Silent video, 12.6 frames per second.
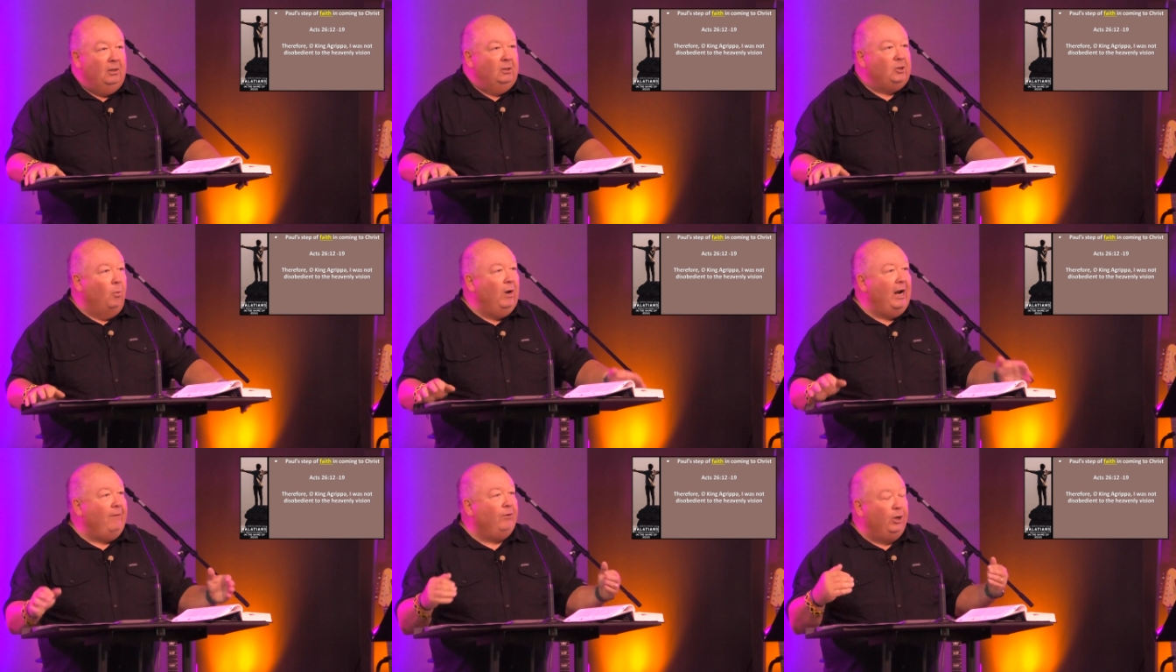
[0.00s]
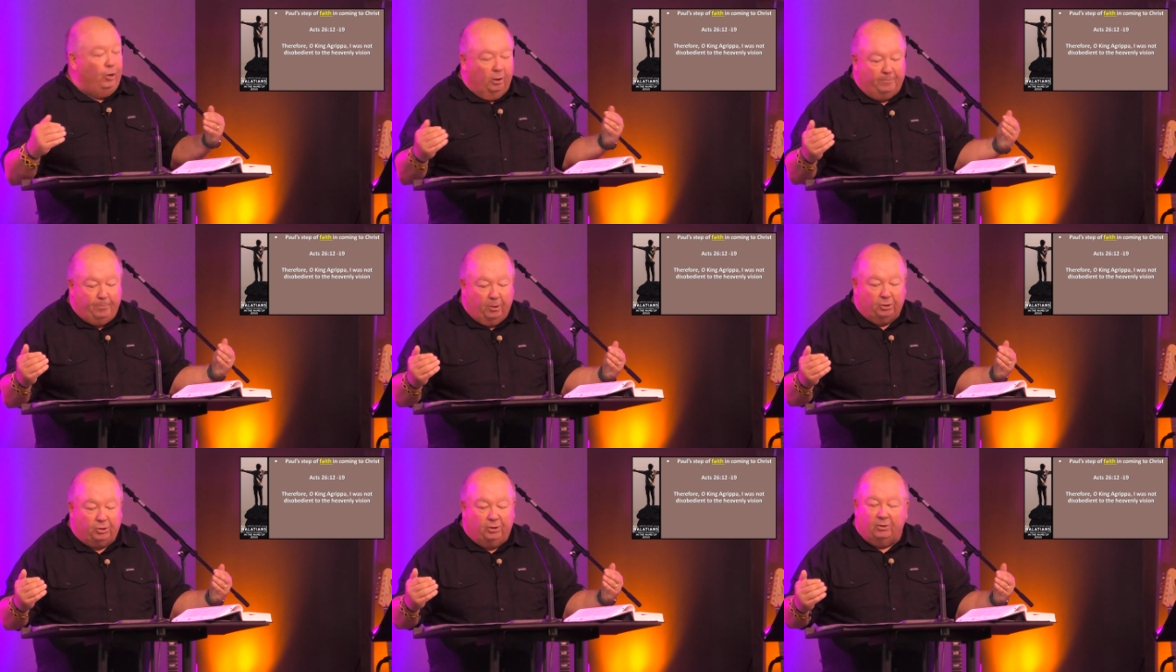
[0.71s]
So, whatever your
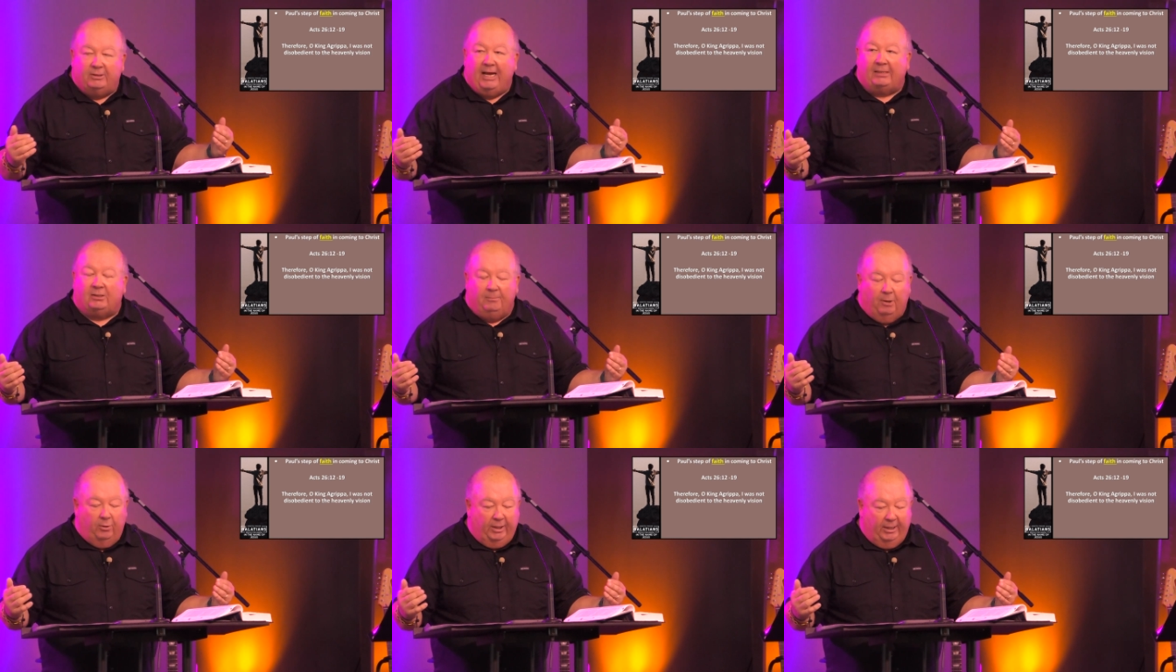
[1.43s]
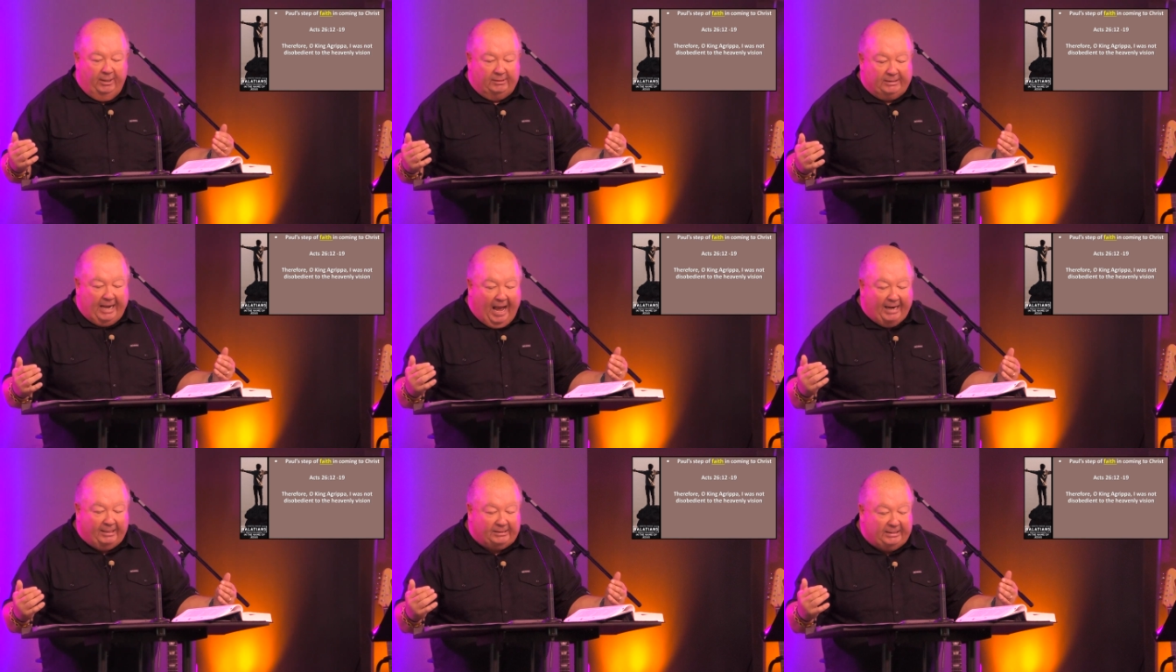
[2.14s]
personal testimony is,
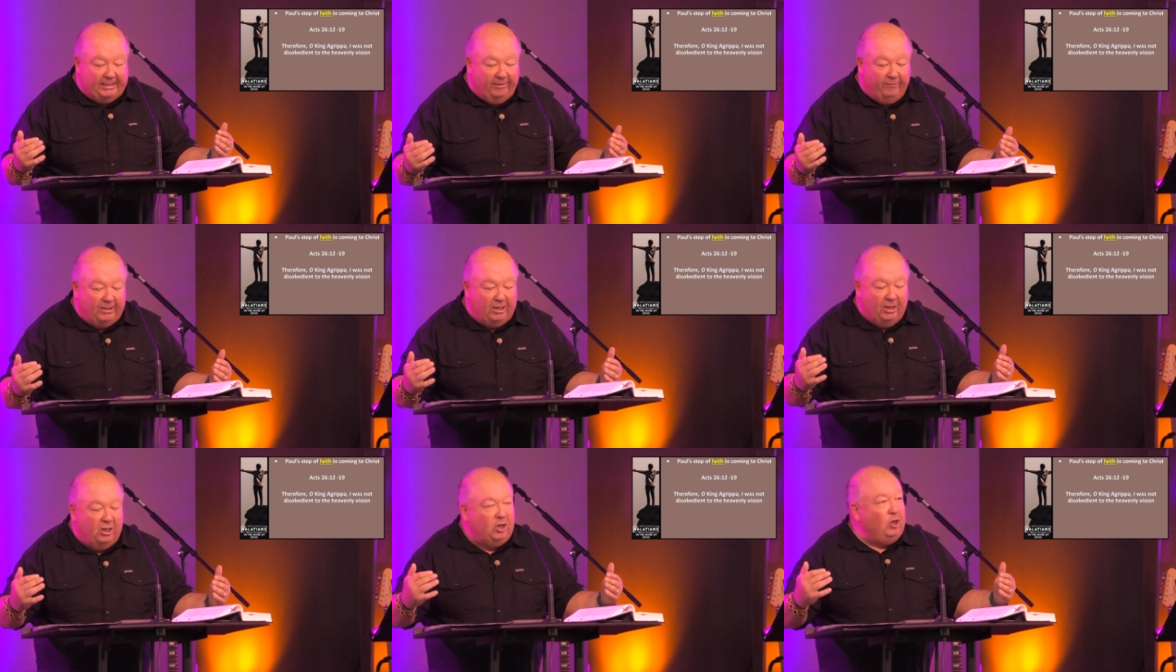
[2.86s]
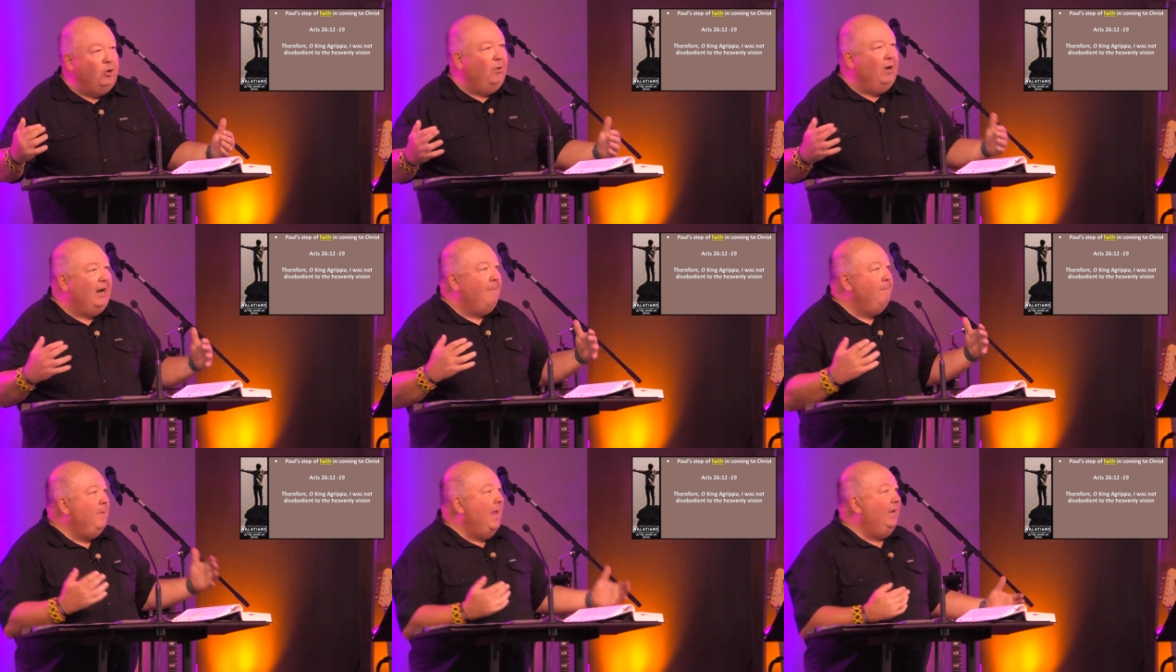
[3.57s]
God has given you an
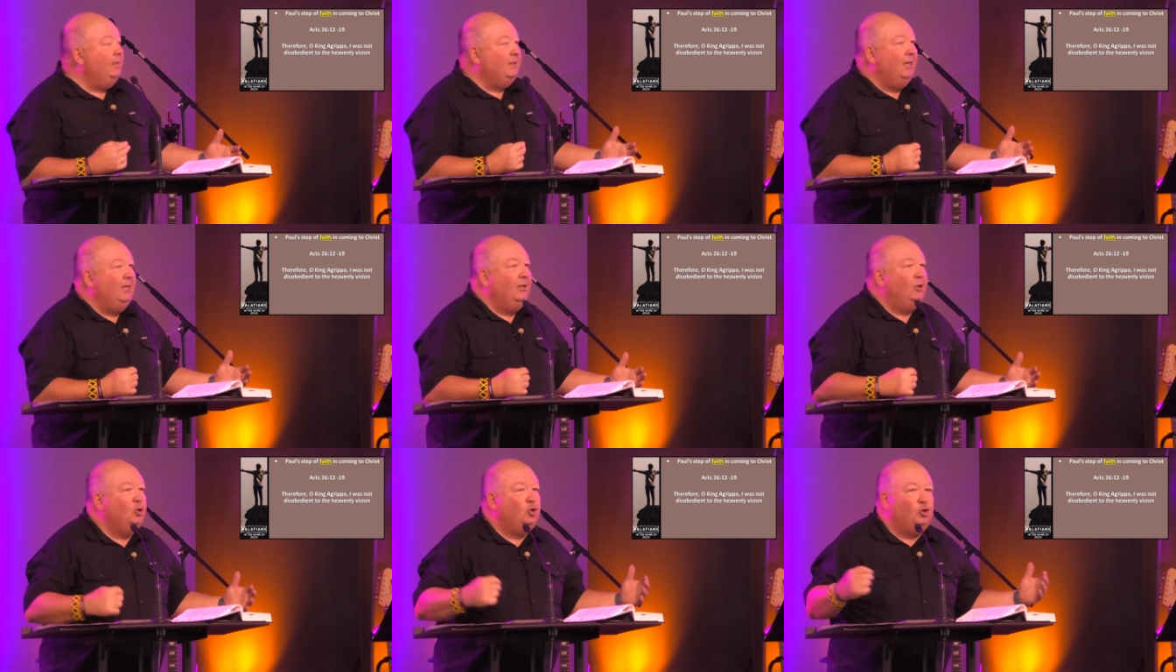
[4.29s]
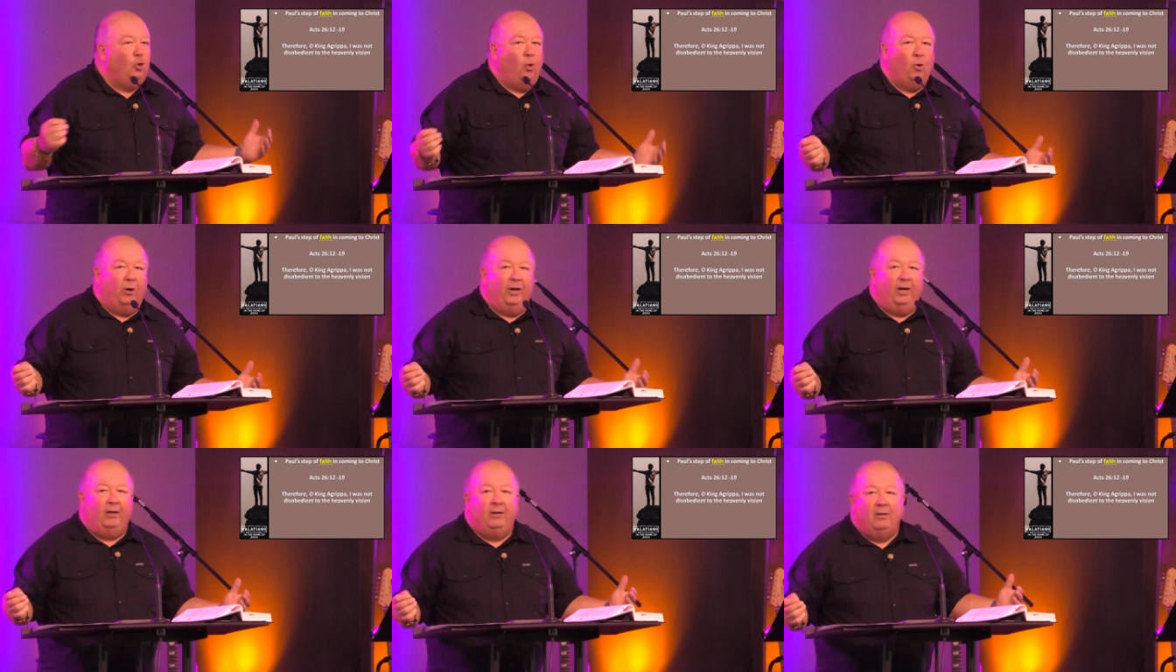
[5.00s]
amazing
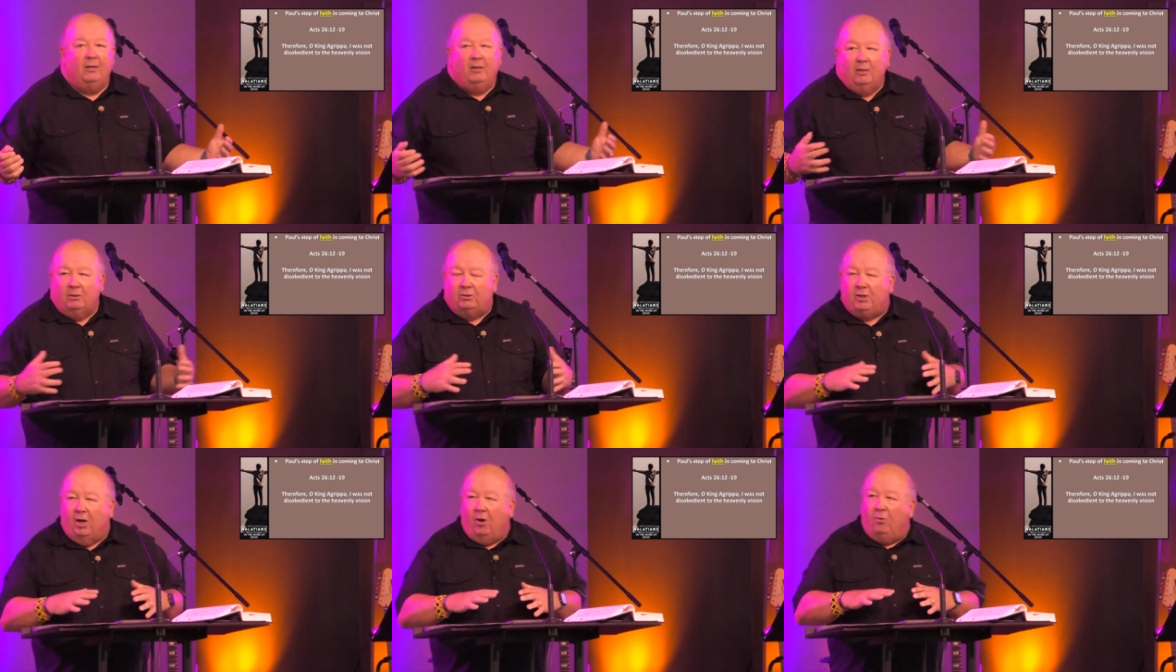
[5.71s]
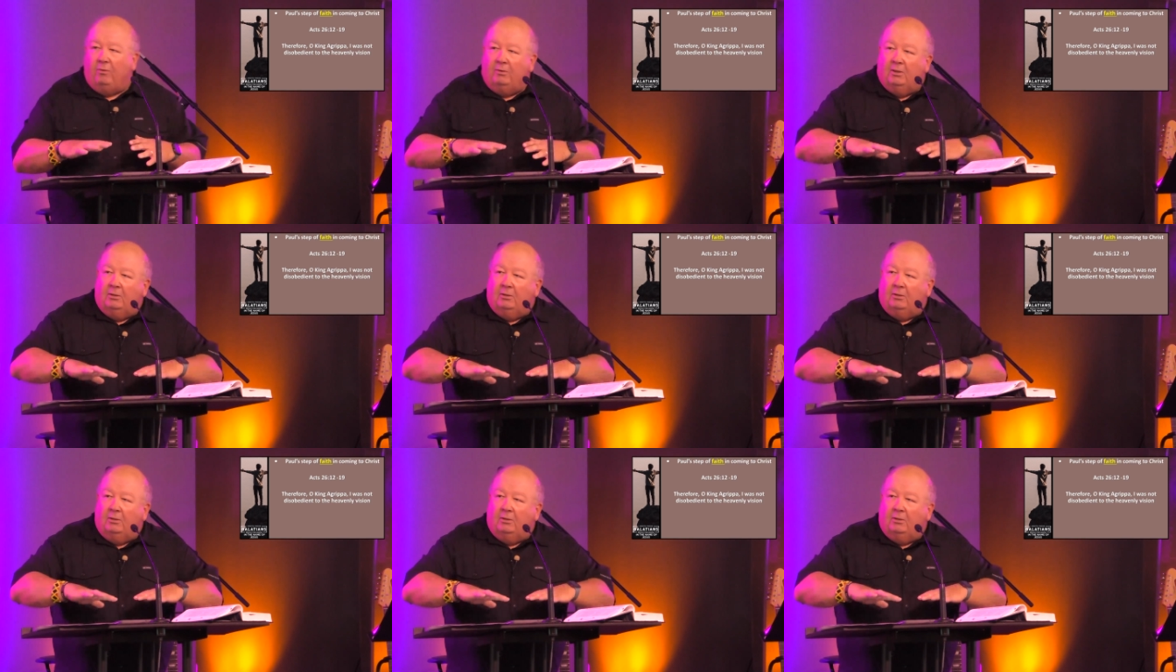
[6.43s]
story. Don't